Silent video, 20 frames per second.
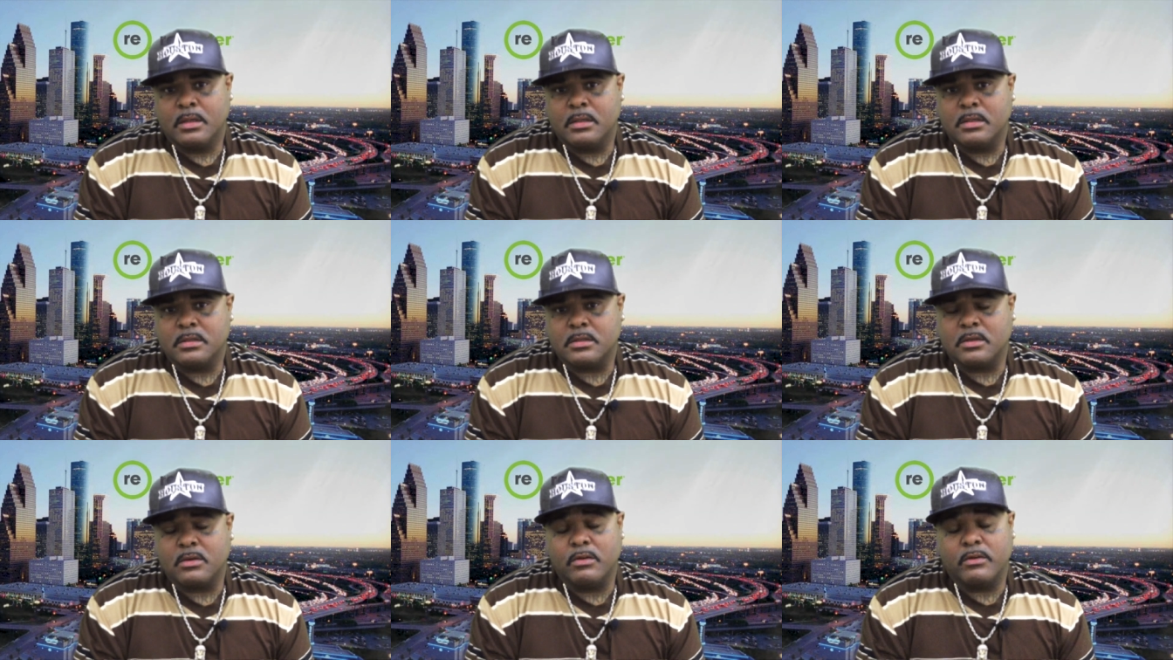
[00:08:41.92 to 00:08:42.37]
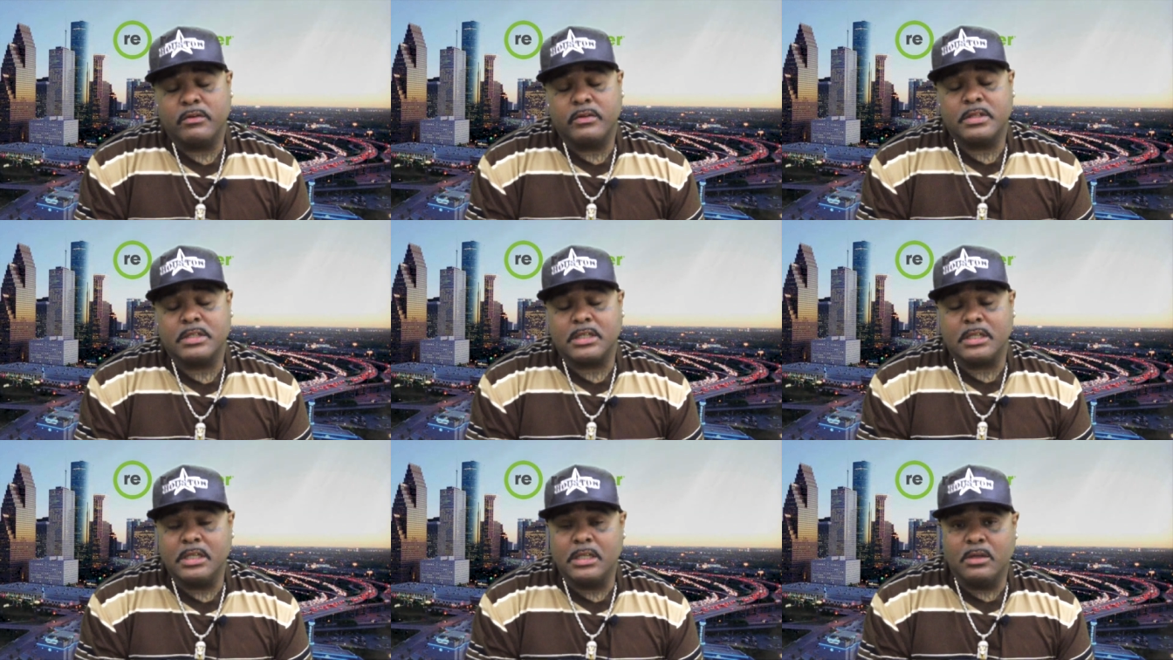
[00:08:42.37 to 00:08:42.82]
So if
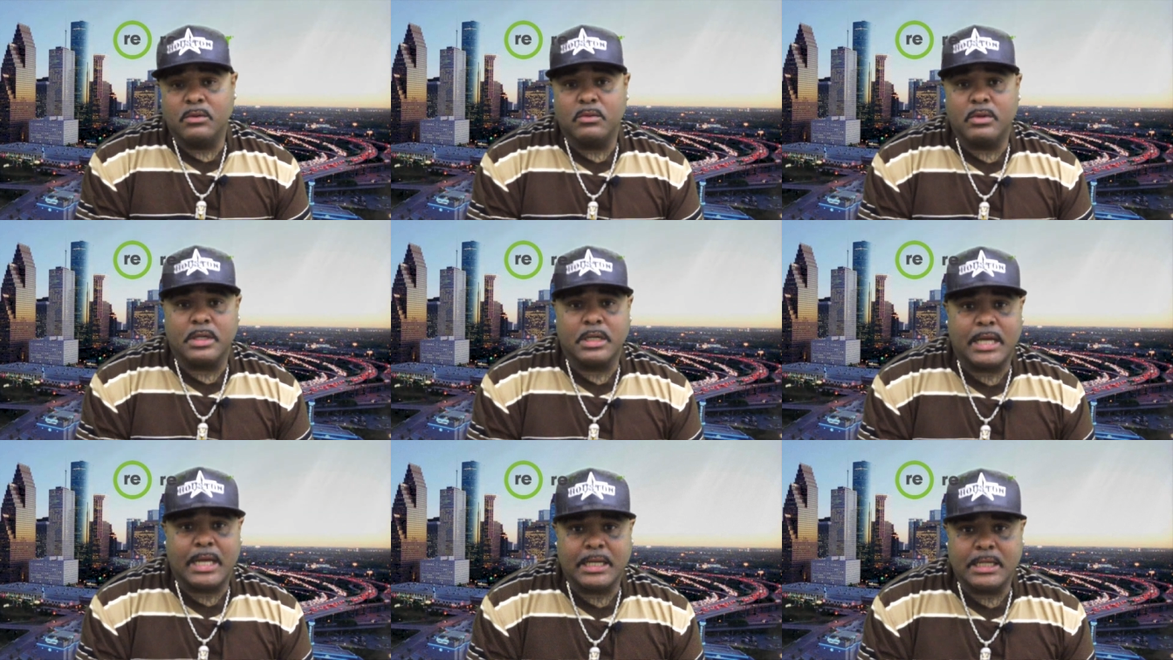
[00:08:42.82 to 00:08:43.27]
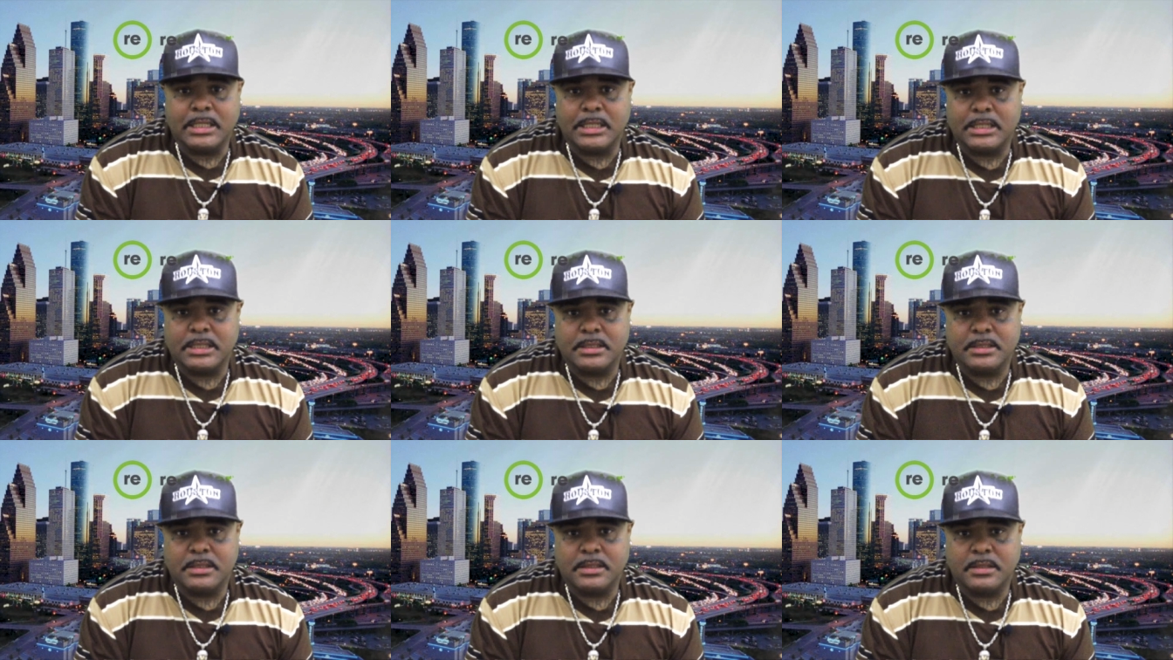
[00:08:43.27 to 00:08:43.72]
there's anyone out
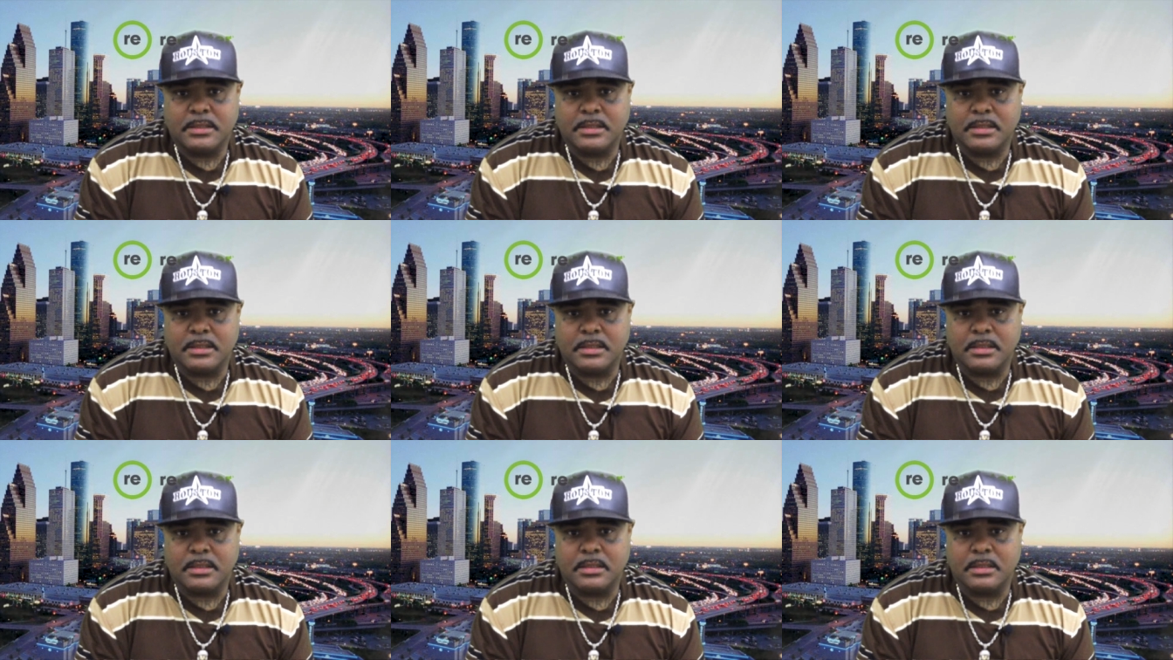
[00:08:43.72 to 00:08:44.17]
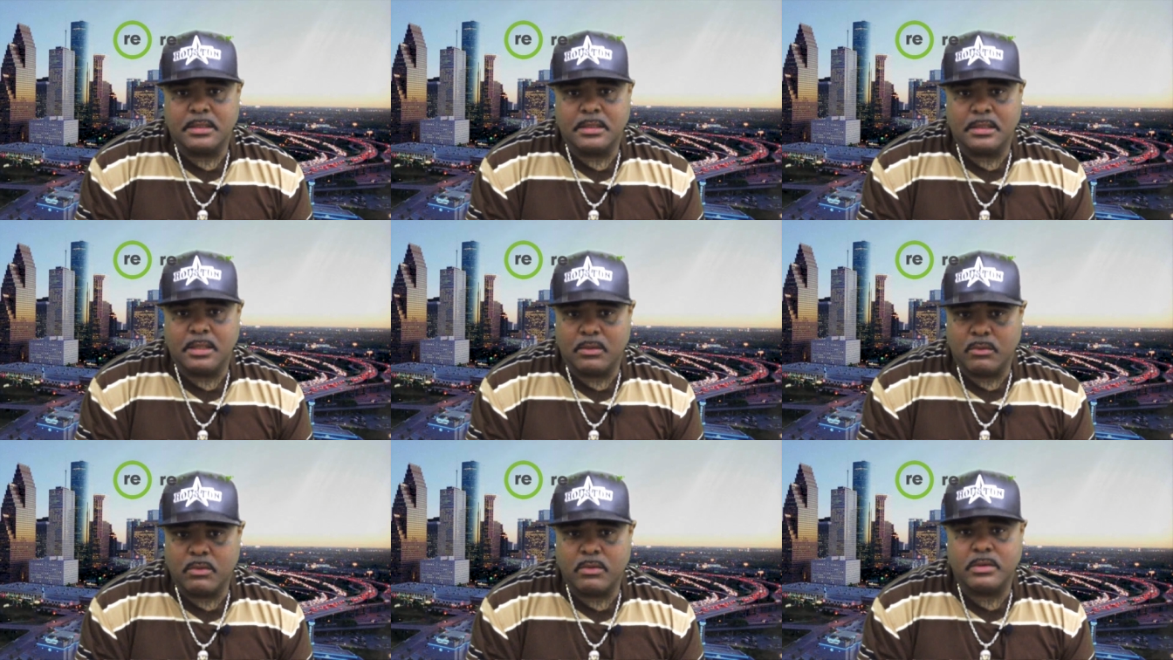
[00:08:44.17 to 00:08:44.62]
there
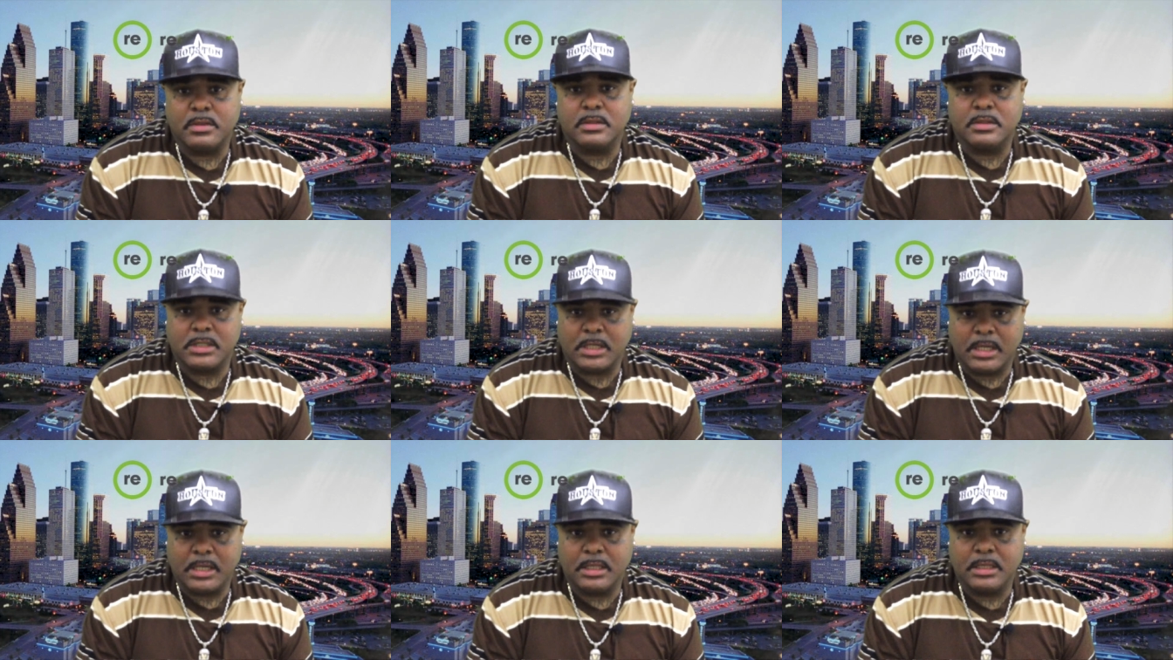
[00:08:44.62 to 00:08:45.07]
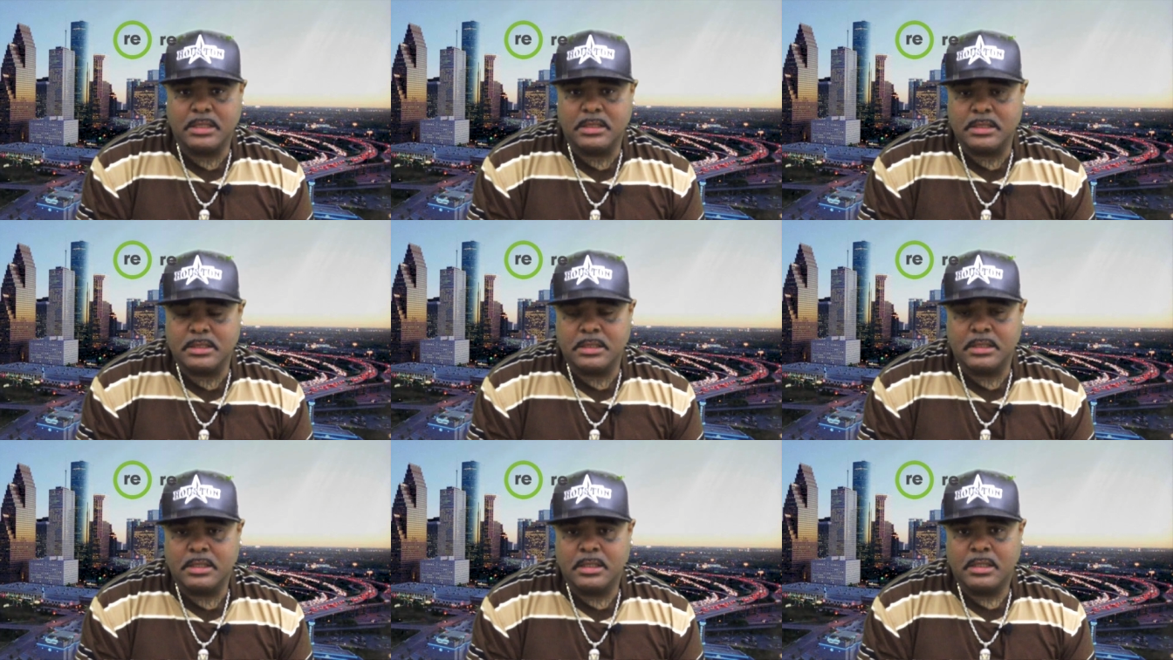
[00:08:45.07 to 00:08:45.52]
that want to
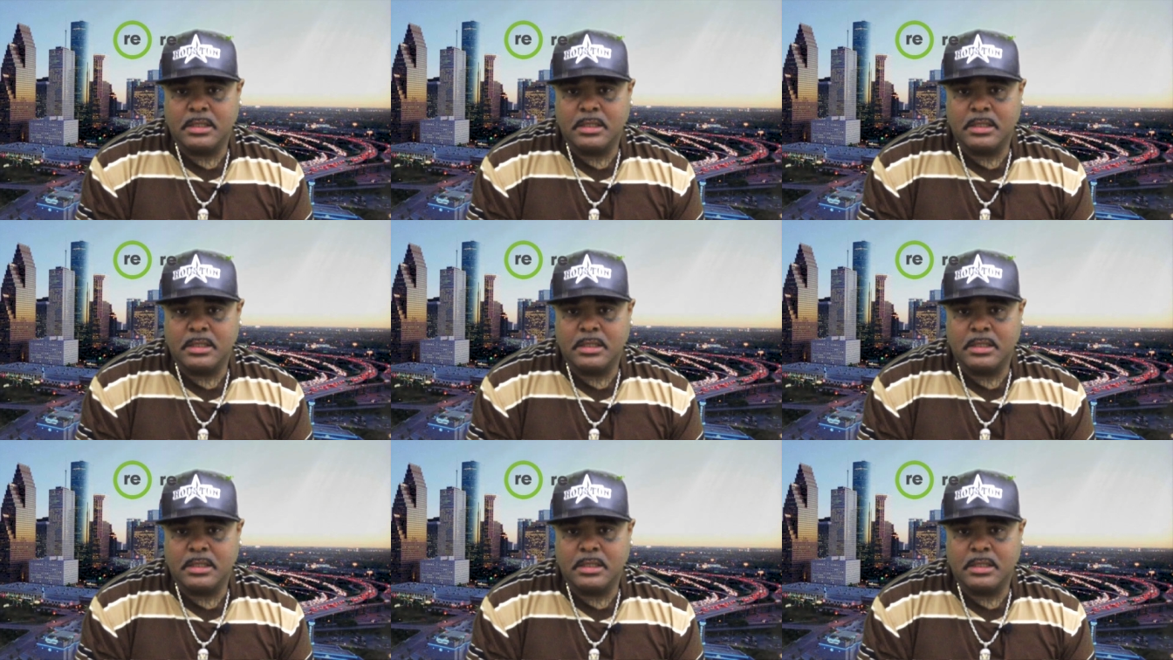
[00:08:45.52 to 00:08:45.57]
change,